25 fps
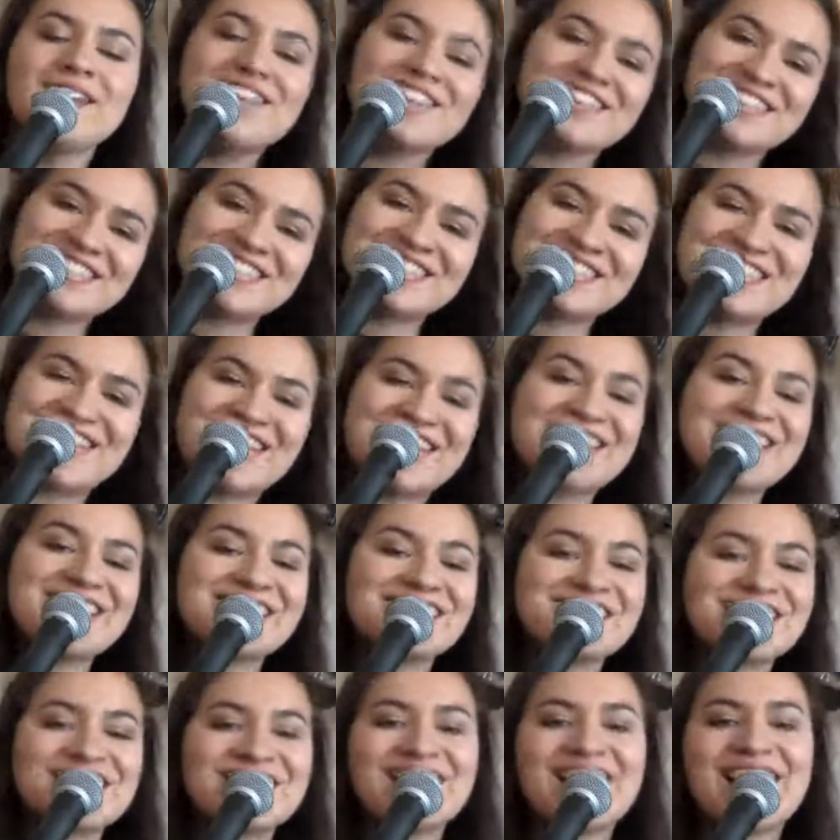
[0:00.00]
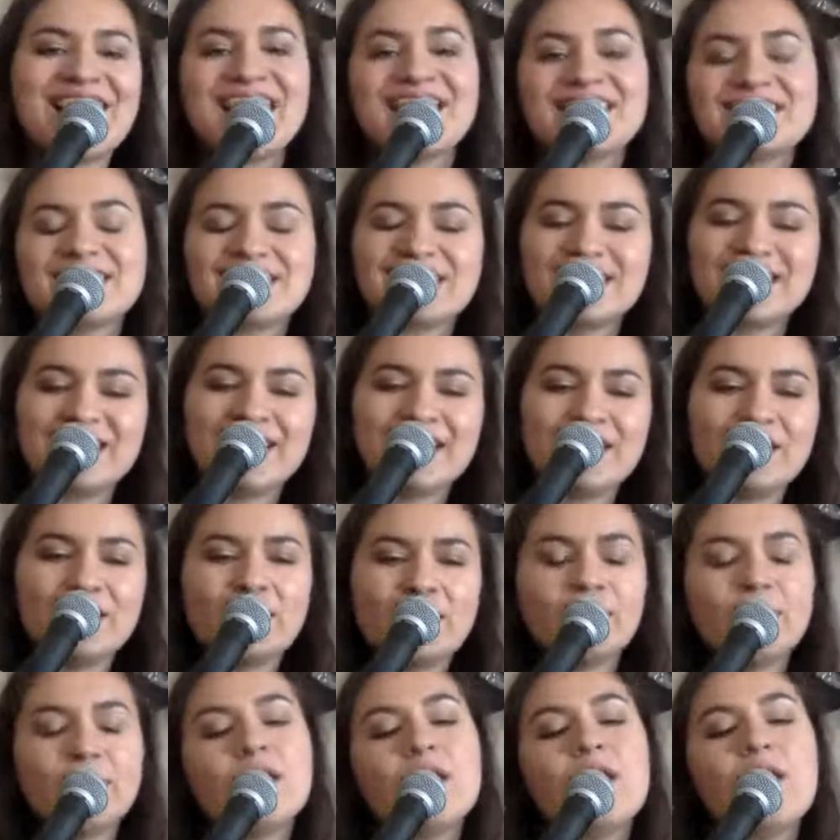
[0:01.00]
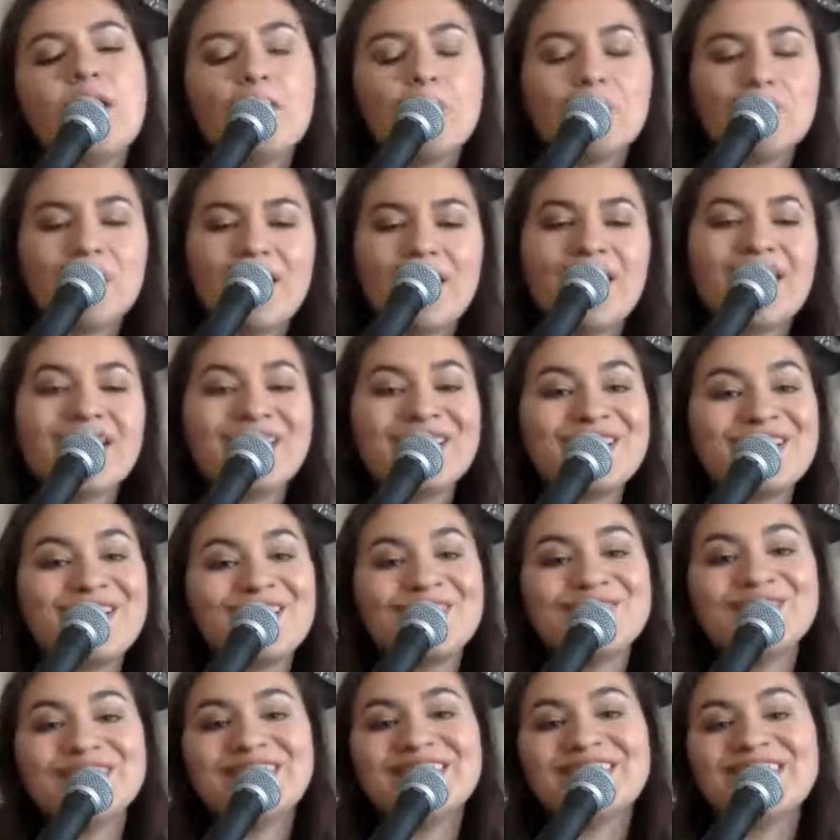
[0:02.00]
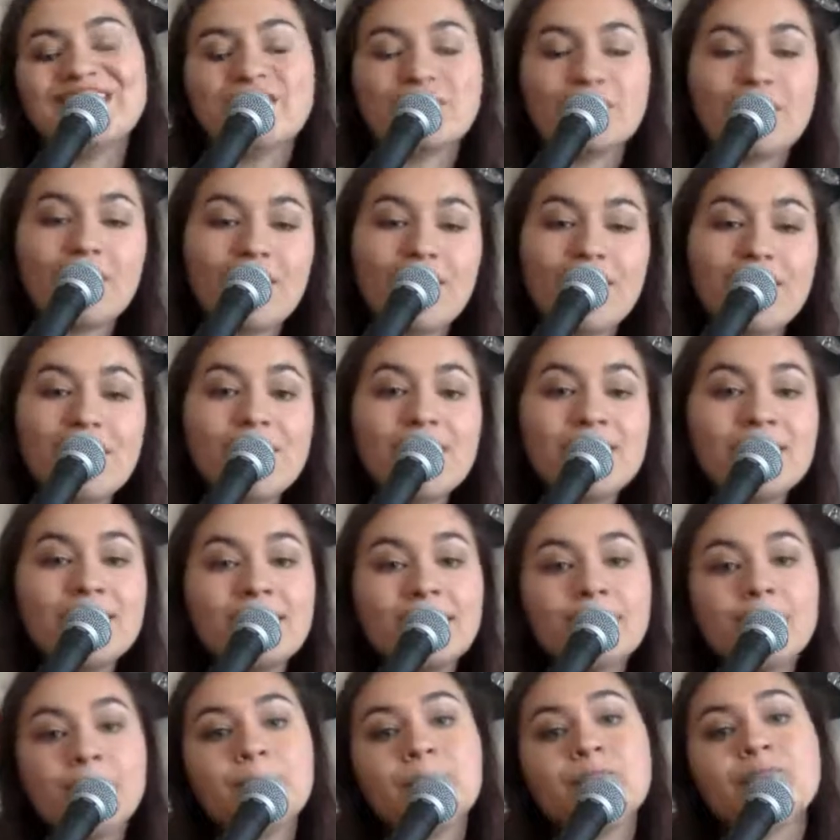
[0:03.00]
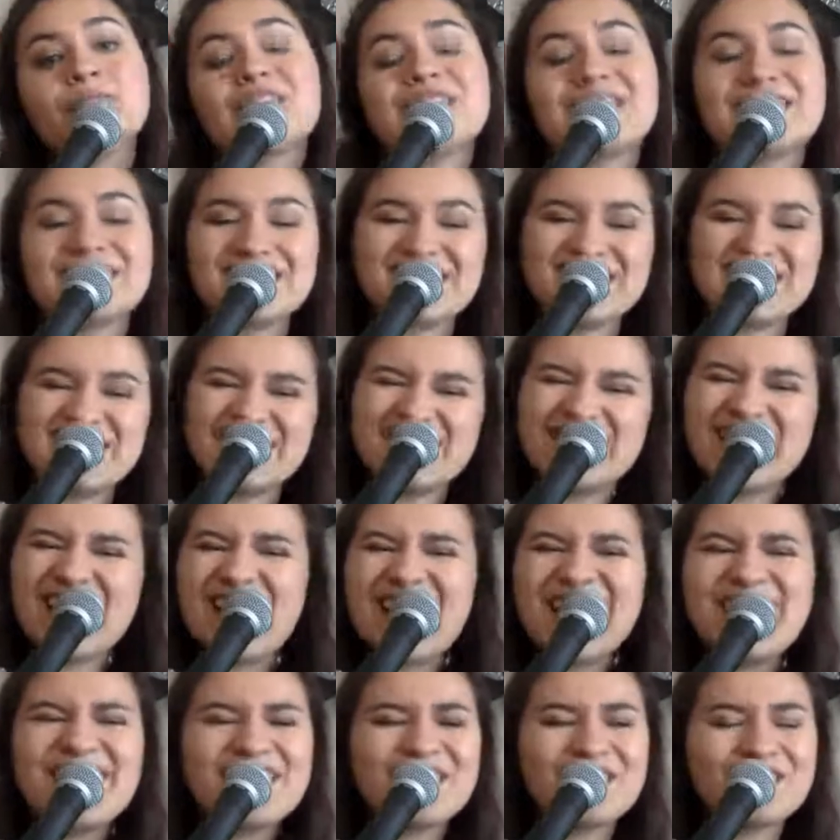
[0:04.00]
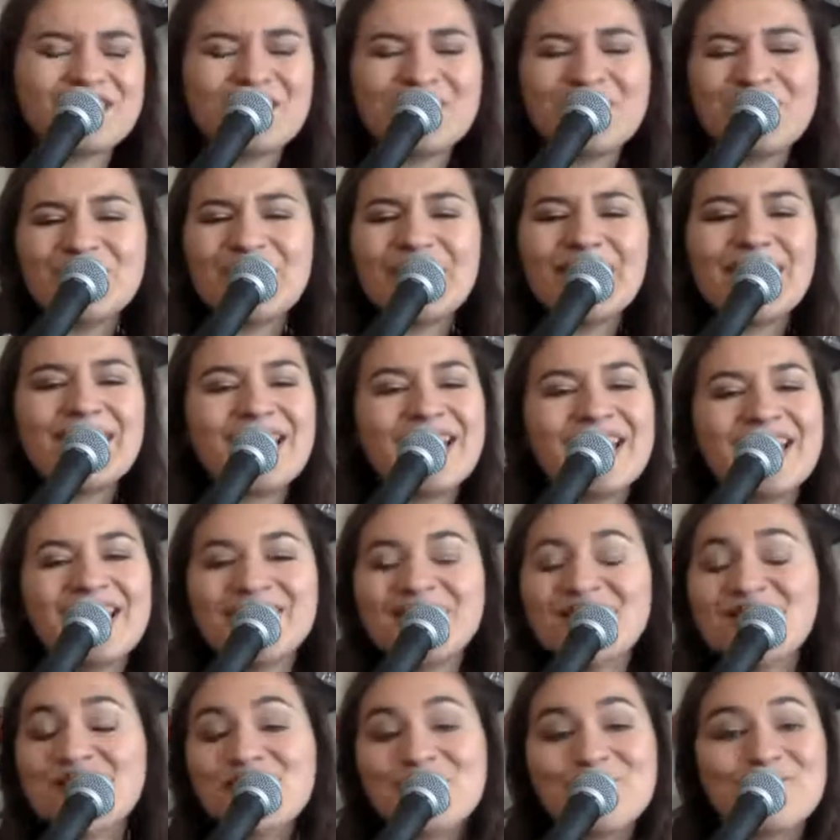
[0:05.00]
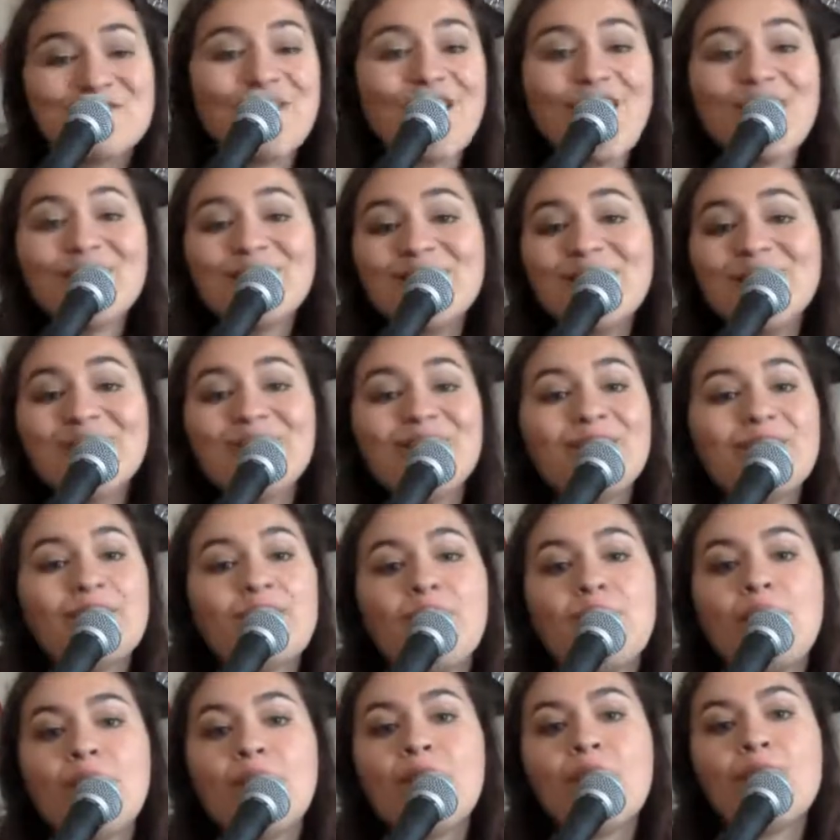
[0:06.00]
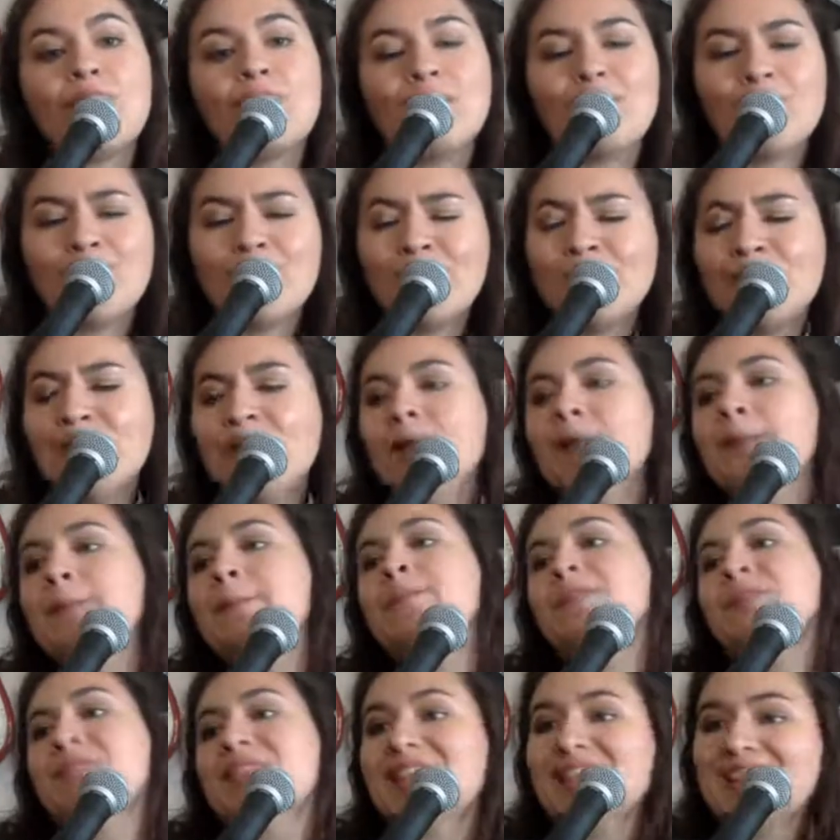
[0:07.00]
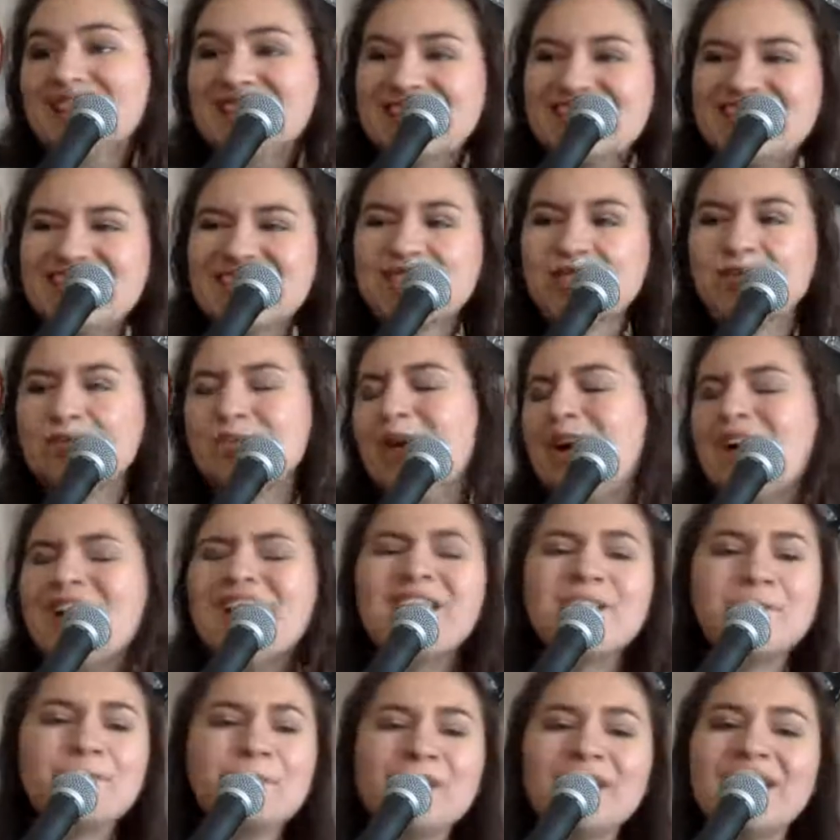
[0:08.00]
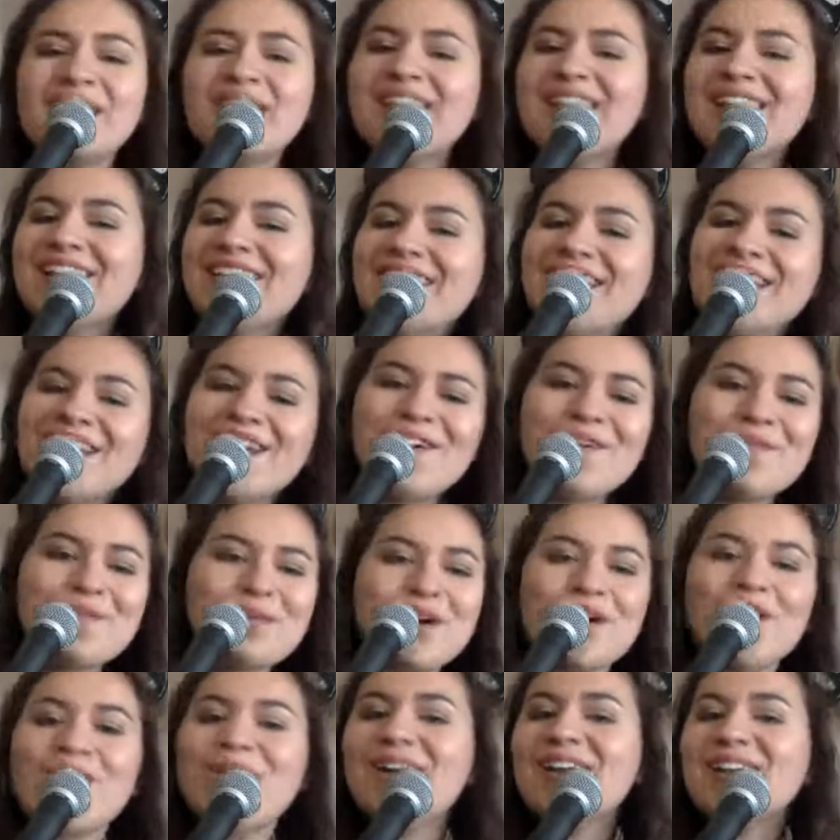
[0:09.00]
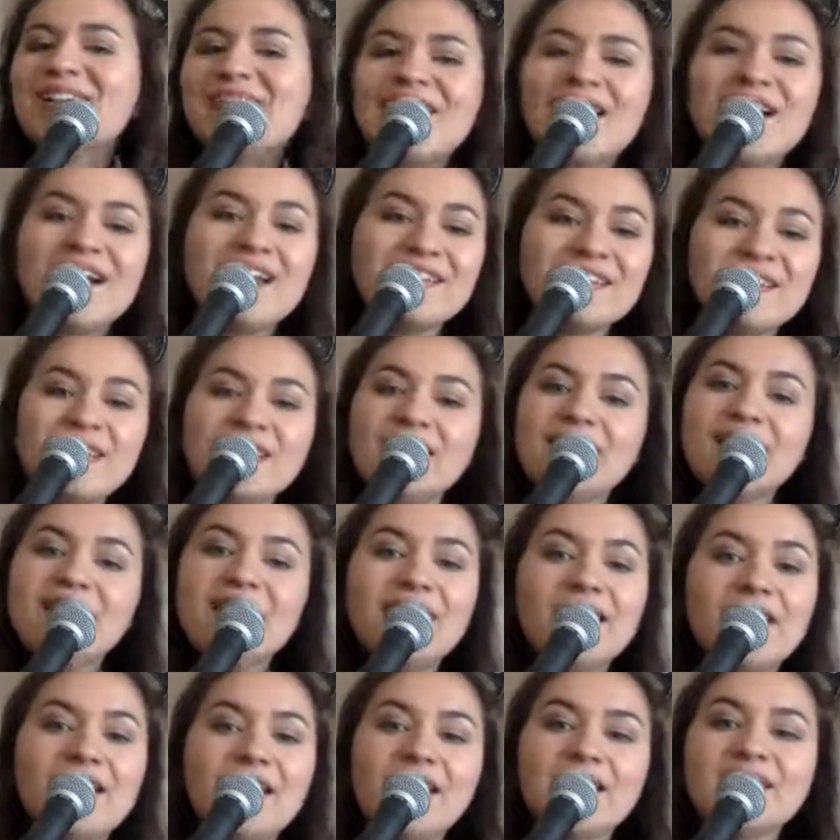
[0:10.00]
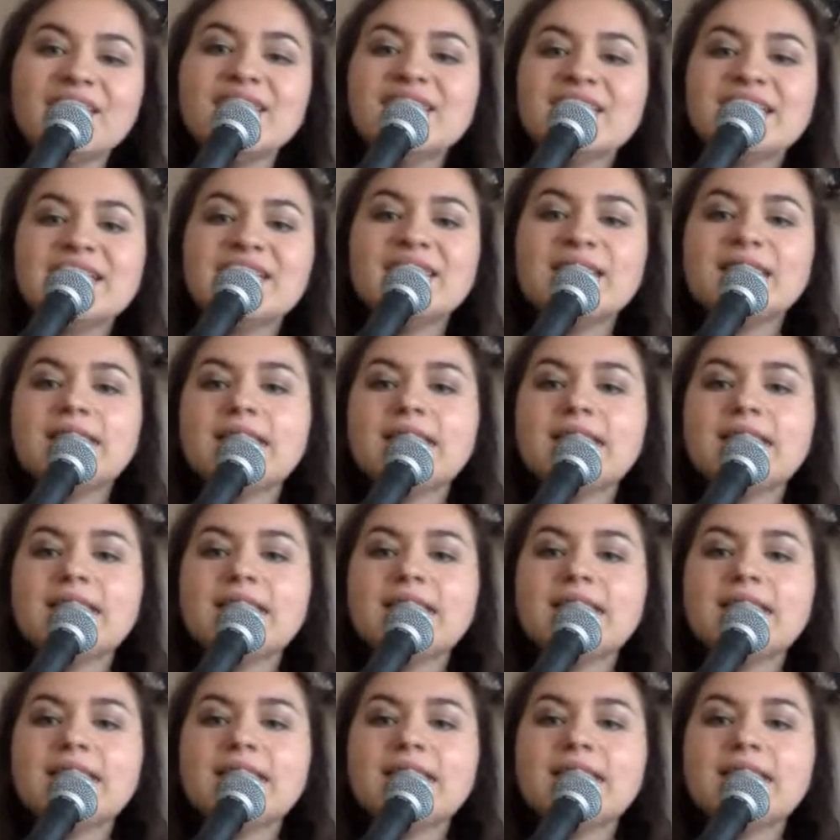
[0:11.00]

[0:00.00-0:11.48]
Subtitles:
The days are lasting. My only thought is to take your hand and fall. This might be what I need.